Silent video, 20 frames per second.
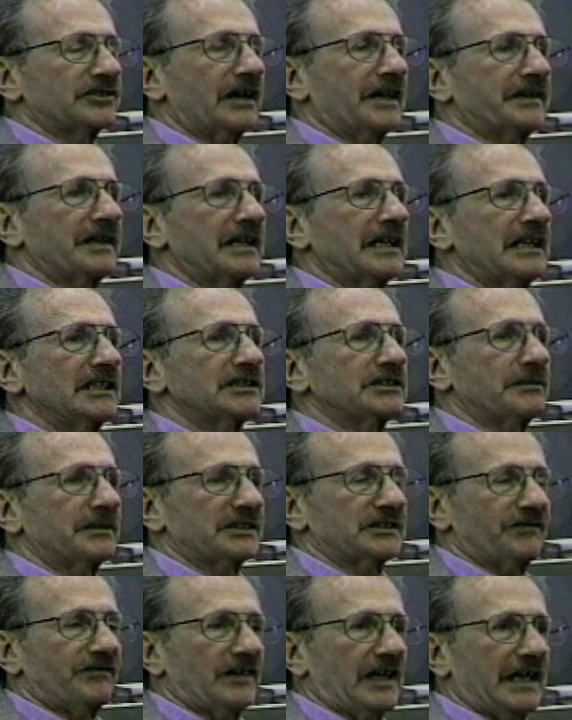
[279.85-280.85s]
I think each of us
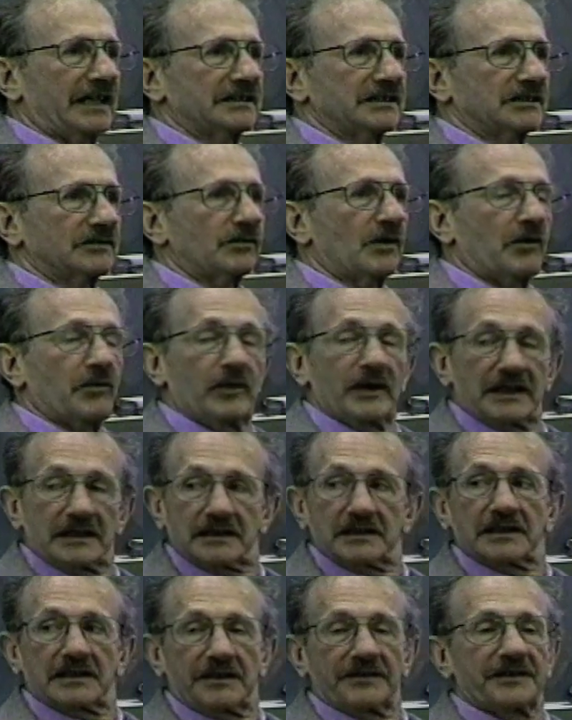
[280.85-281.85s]
finds what we,
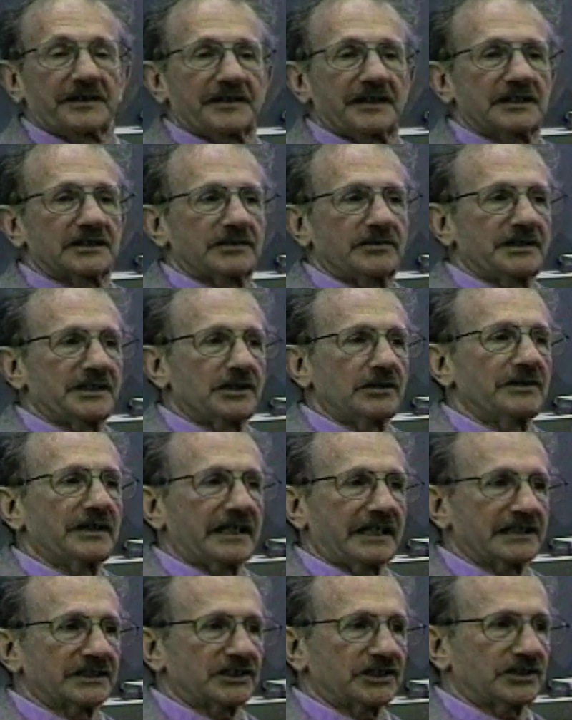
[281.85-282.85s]
you know, the things we do that
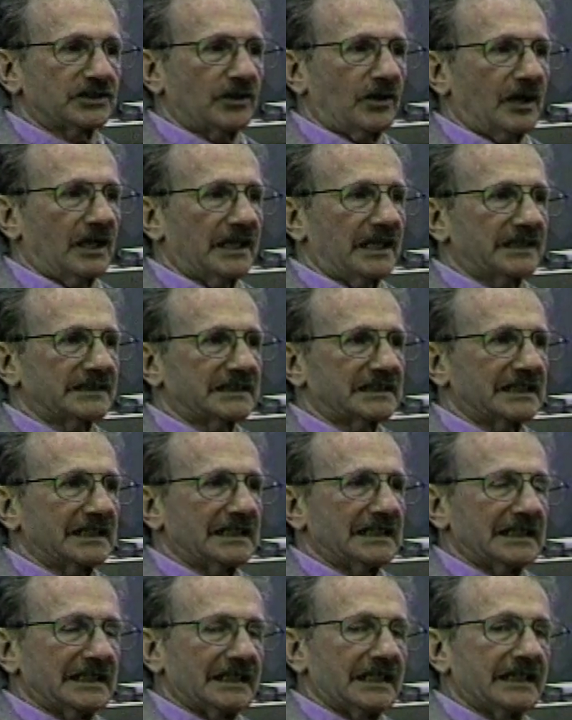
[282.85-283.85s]
can stall us,
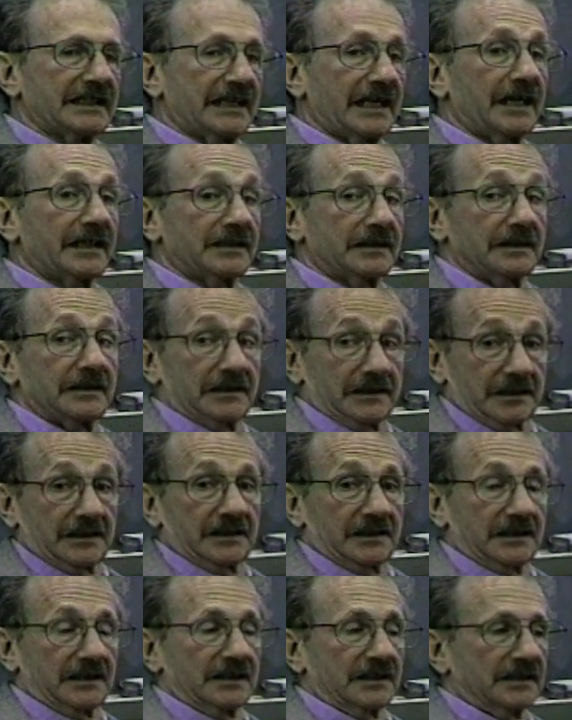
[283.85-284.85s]
and then
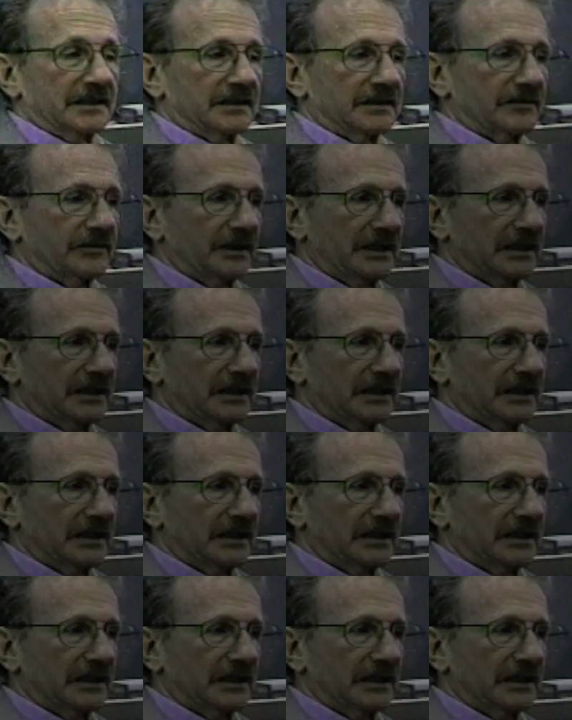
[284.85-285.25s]
we